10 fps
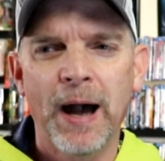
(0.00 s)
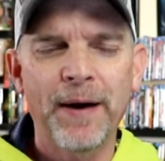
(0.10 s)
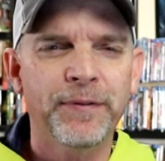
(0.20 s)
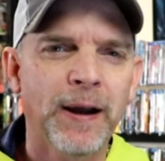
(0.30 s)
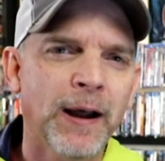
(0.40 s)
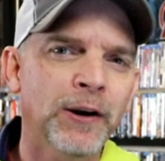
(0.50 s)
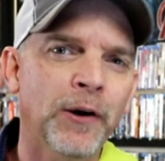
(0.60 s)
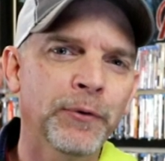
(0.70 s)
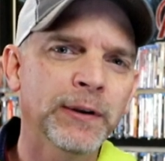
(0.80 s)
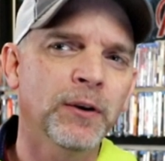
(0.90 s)
I, I,
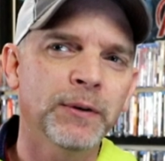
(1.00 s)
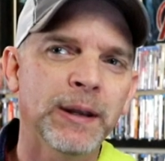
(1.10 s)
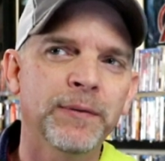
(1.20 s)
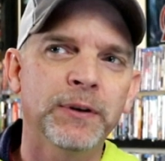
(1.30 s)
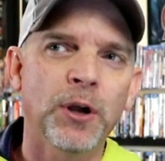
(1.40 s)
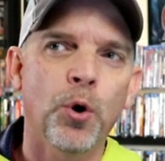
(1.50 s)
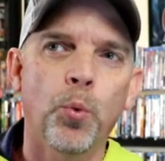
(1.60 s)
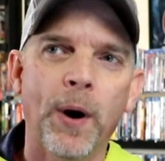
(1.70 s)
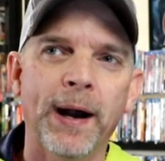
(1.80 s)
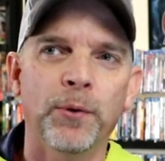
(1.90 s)
I really don't even know
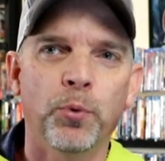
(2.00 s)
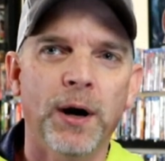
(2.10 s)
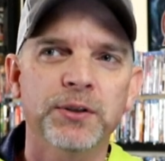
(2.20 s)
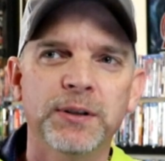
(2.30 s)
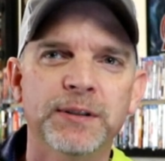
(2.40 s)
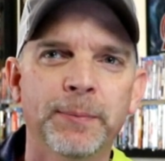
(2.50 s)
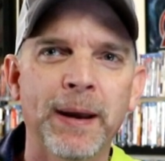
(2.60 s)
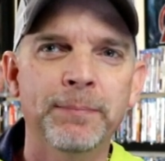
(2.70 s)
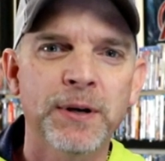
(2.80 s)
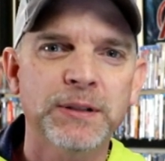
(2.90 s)
why I watched it.
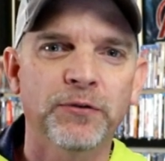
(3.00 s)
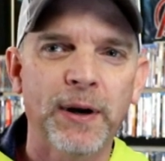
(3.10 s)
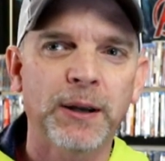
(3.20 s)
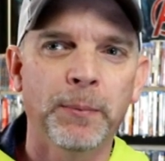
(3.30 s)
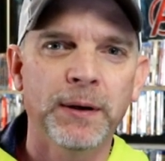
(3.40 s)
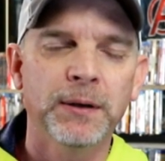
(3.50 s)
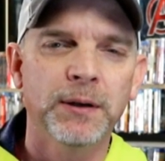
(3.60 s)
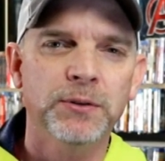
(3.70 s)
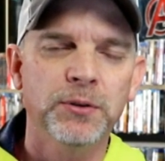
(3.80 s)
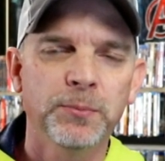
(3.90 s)
Somebody must have
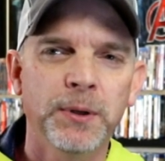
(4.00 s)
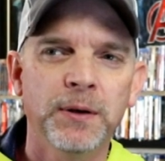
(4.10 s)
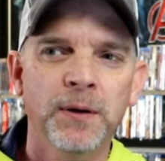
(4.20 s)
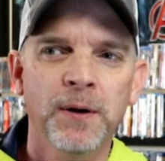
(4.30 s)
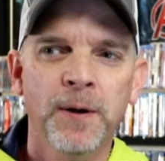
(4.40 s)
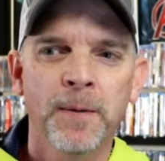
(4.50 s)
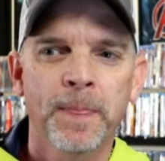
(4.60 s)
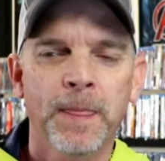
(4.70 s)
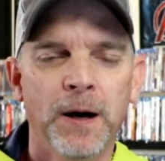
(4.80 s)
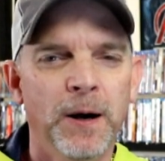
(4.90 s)
recommended it to me,
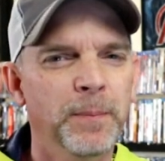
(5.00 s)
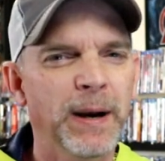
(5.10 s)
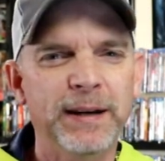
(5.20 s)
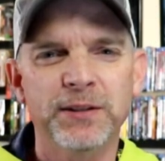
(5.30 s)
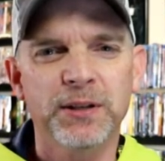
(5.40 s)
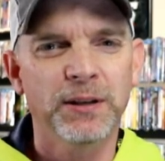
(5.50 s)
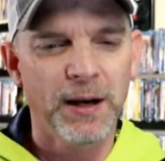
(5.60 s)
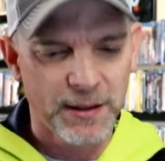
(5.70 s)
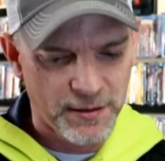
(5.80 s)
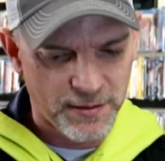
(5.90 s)
um, but I just could
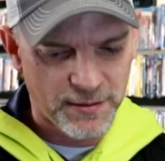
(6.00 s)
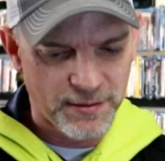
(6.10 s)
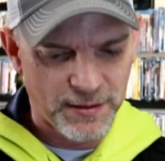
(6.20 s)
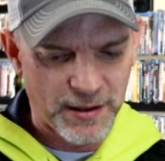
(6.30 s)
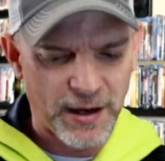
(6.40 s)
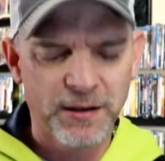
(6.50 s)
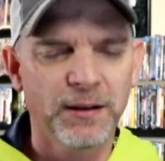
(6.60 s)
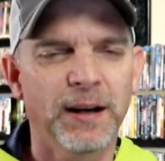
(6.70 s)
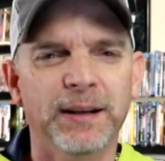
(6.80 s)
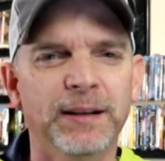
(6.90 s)
not, I
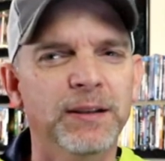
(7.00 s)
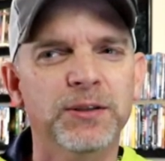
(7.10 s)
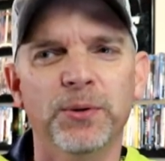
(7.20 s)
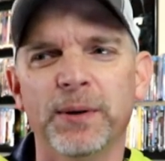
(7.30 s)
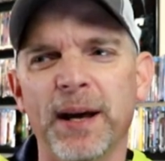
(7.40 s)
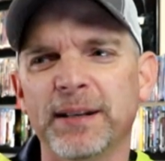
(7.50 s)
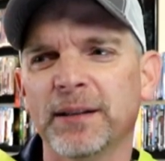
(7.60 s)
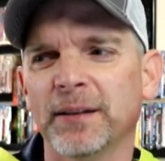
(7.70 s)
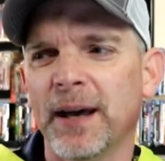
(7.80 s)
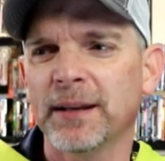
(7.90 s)
could not get into it. I
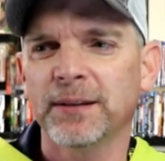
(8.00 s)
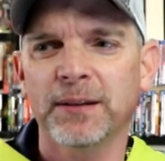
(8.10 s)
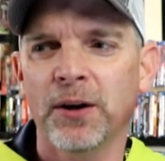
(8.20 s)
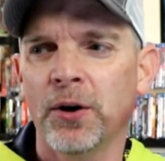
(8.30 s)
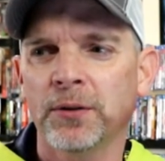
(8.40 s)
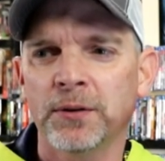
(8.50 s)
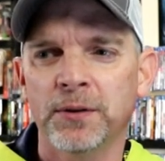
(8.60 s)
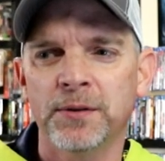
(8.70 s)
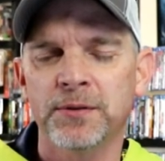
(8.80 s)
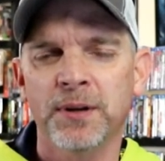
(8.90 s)
didn't like the
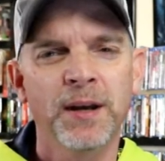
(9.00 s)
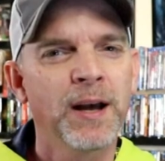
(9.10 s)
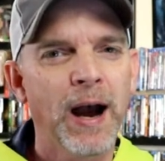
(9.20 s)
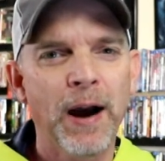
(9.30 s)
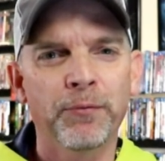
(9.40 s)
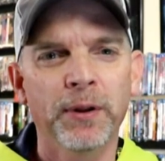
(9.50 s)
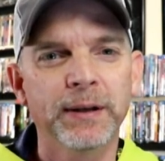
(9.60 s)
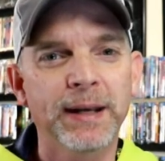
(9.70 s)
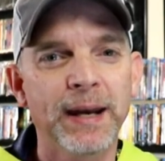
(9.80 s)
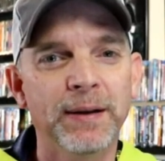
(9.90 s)
characters. I
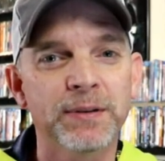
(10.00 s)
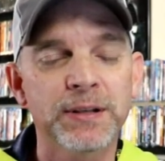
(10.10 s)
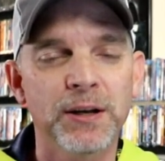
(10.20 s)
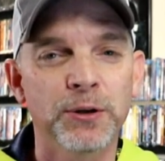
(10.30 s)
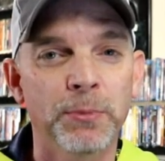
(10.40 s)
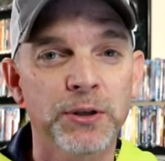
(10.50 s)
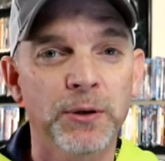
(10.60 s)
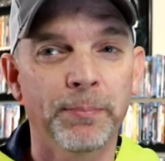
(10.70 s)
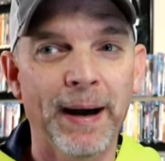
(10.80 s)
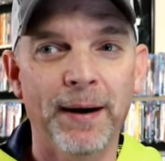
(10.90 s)
really can't even tell you
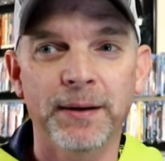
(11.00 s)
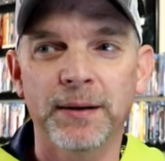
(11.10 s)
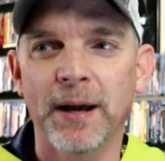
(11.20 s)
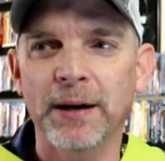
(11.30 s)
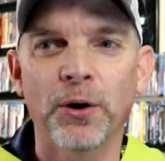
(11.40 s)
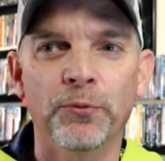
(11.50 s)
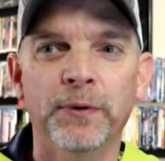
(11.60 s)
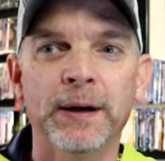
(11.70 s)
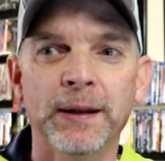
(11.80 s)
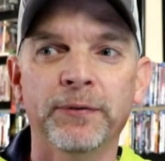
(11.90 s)
much about it. I
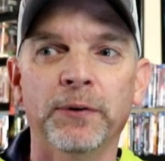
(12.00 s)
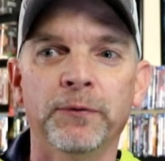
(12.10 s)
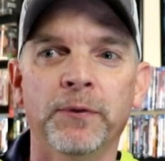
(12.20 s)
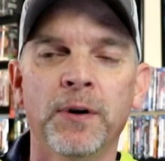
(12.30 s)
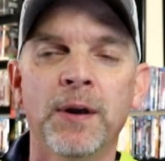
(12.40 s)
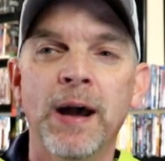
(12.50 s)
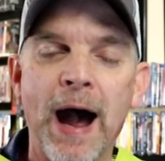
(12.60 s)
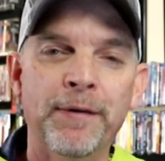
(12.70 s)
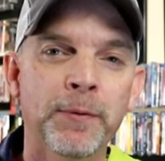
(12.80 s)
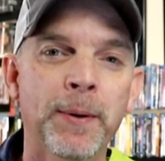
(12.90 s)
don't even,
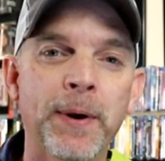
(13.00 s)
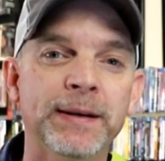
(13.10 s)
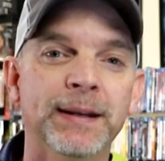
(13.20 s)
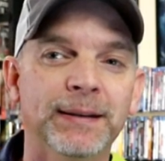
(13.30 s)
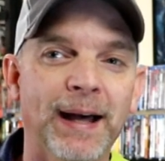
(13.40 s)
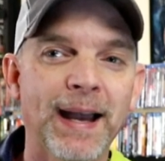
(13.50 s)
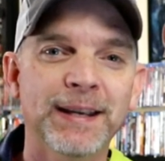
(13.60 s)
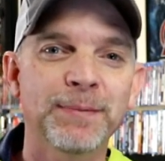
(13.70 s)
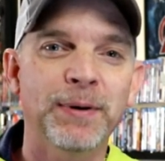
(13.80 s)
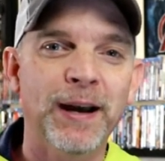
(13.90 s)
I remember I didn't
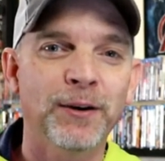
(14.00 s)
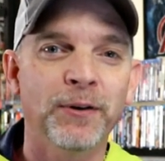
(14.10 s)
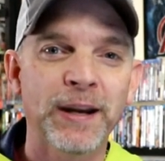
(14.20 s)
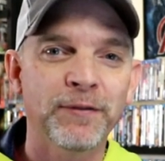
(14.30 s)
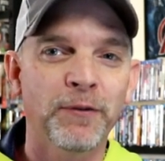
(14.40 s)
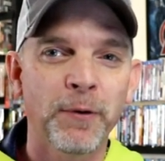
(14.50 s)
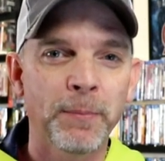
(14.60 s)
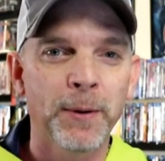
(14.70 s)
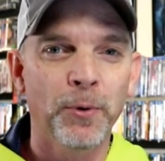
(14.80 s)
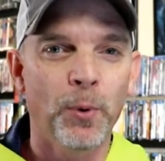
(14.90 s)
like it, but I don't even
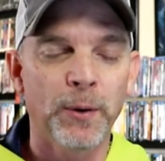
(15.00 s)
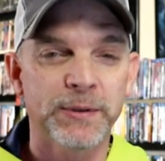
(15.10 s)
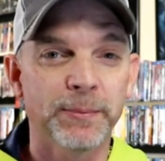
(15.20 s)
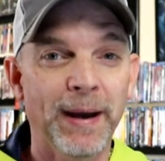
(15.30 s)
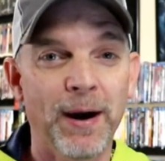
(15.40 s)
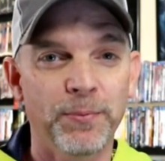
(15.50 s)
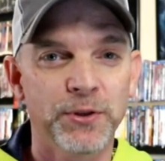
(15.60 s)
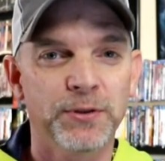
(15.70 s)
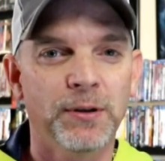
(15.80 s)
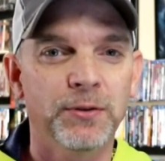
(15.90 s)
remember what it was about,
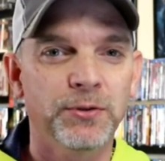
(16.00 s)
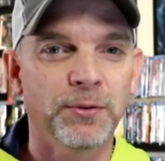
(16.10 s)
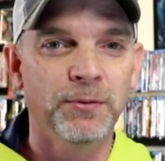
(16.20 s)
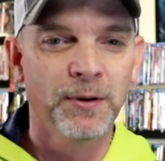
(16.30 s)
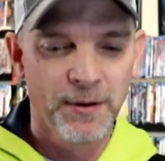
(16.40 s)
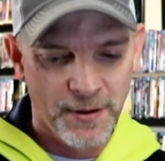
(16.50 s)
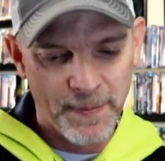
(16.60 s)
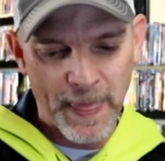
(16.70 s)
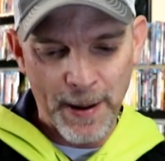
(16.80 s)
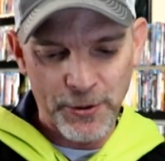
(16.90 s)
which tells you
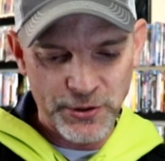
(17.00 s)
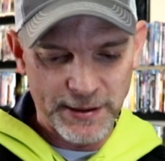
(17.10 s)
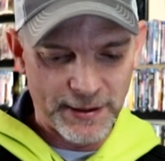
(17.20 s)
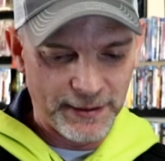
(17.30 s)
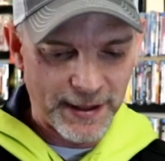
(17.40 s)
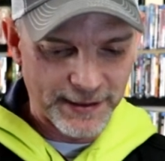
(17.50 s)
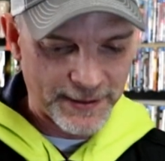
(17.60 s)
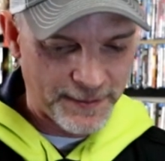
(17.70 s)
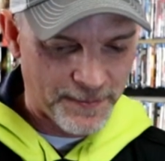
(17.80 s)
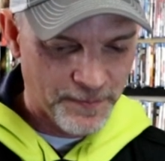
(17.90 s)
how much I didn't
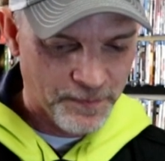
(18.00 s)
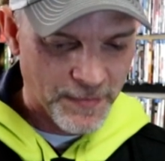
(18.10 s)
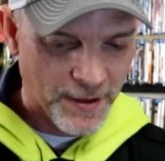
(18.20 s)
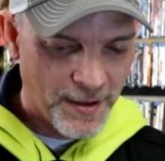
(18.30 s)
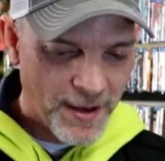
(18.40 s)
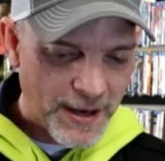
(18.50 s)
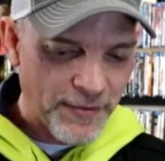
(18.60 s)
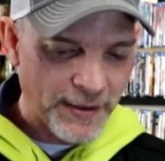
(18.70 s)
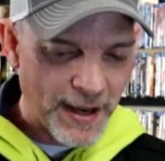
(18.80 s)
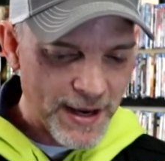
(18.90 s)
like it. Okay,
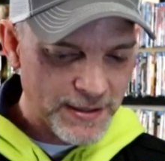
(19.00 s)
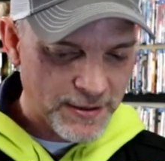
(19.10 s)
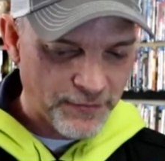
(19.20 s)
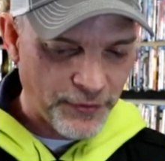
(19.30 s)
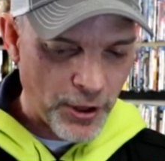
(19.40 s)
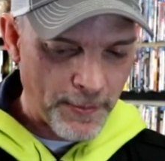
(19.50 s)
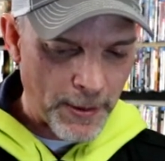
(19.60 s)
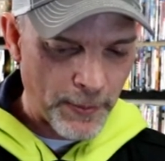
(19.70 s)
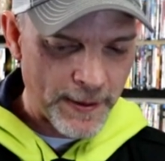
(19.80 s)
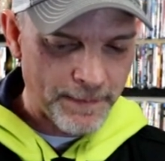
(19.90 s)
the next film,
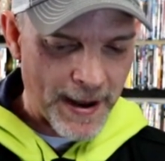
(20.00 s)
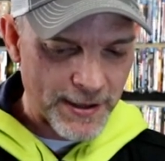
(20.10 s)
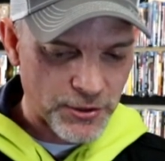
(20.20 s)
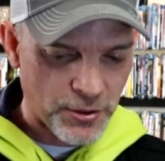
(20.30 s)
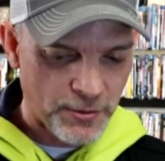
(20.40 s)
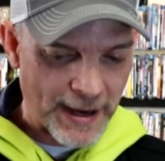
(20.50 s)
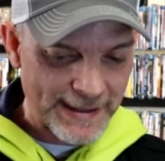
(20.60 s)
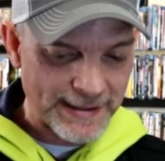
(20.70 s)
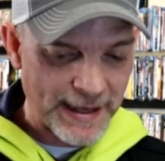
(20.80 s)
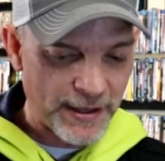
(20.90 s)
I went back to
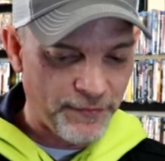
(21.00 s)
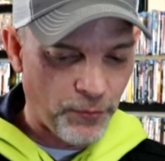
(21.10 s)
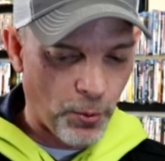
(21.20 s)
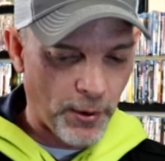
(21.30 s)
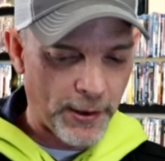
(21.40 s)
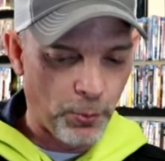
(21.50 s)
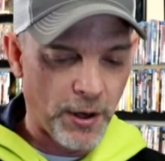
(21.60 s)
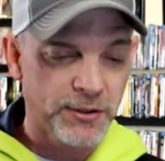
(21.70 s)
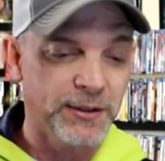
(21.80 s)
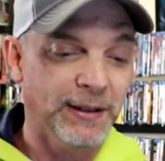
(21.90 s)
nineteen eighty-four and
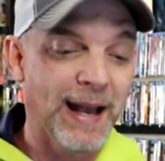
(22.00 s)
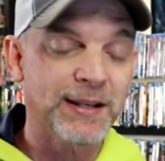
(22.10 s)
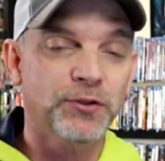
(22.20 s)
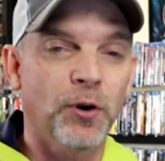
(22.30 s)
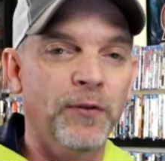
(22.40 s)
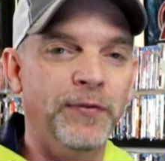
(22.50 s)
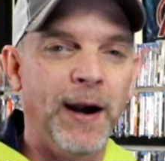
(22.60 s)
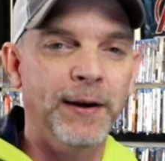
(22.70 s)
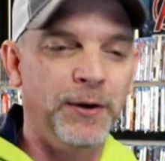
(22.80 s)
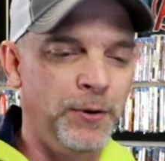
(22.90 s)
watched The Last
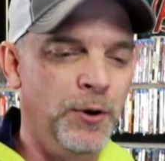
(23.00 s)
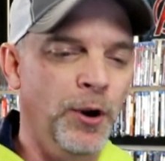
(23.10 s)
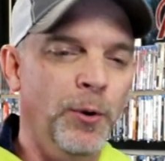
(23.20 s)
Starfighter,